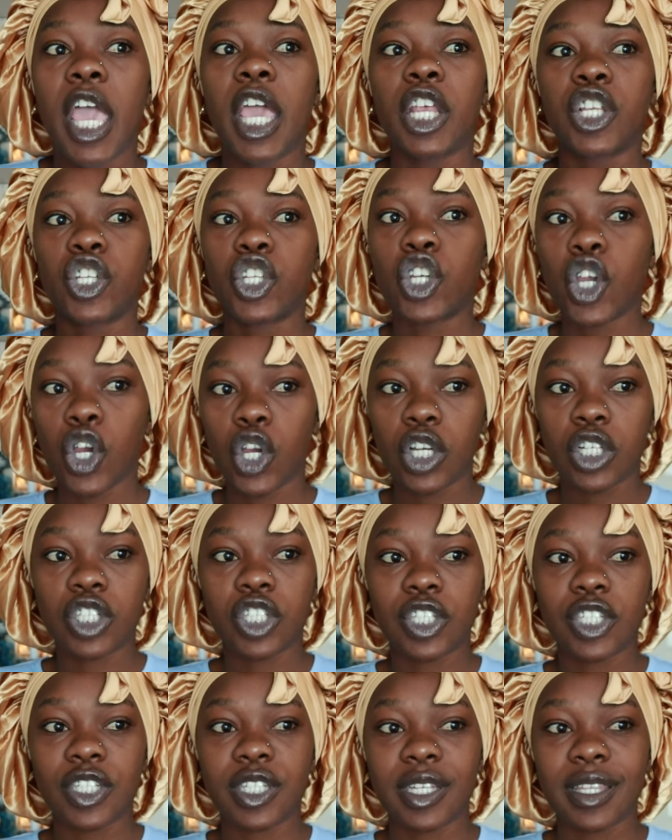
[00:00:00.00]
a
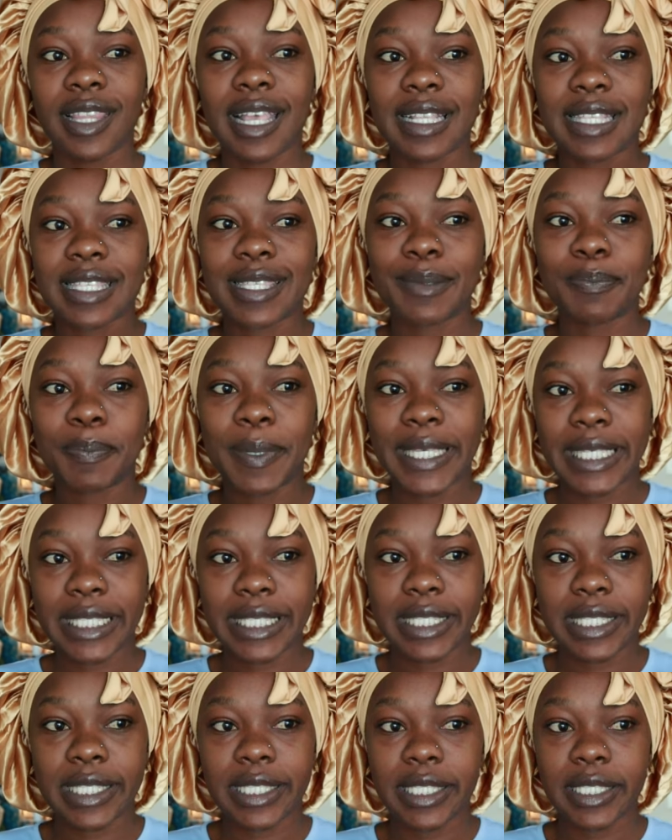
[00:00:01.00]
church that
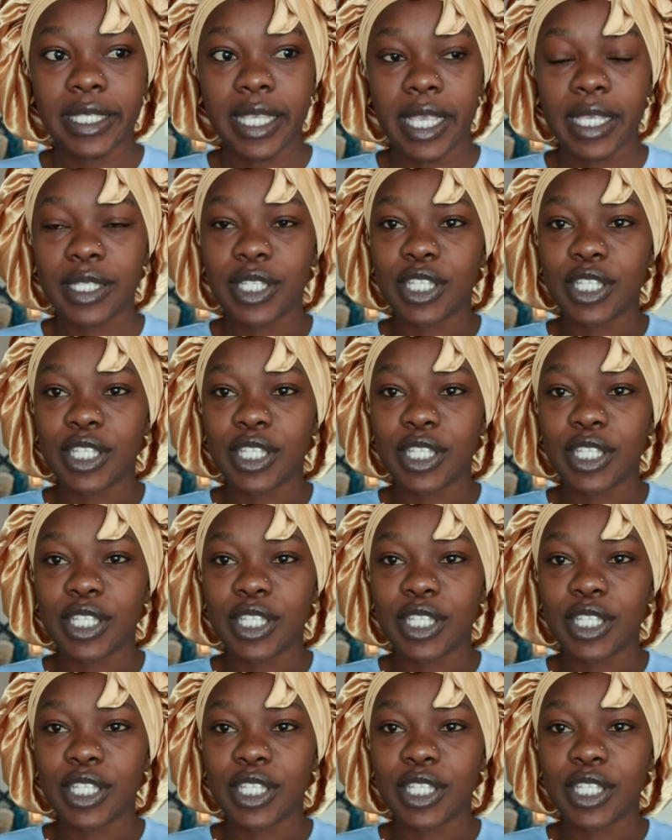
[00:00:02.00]
speaks